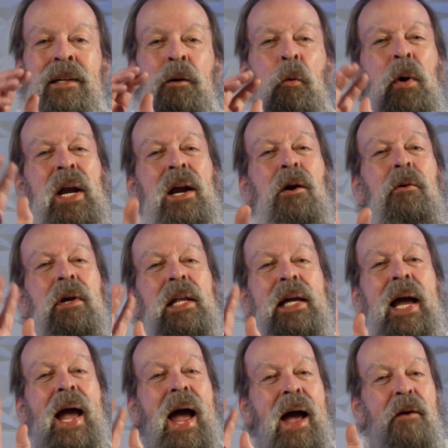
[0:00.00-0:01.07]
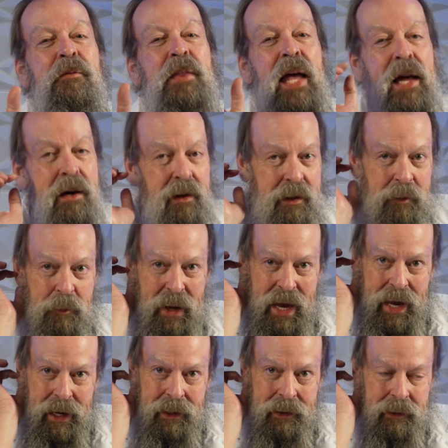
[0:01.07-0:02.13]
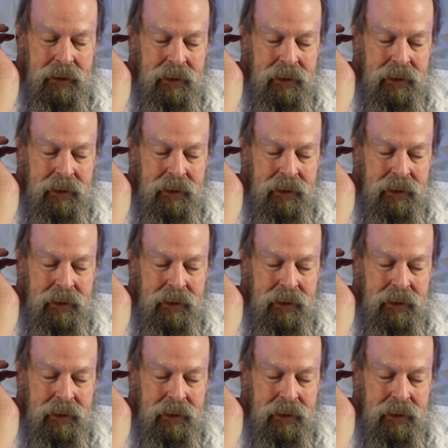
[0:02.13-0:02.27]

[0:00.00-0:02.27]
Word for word: We don't really have that on the Mac.